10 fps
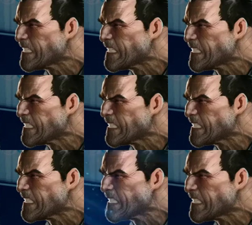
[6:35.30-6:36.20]

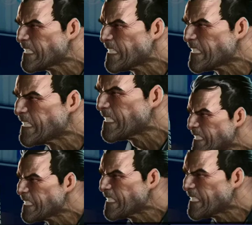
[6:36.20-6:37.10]

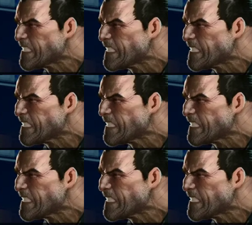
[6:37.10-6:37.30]
(no one is talking)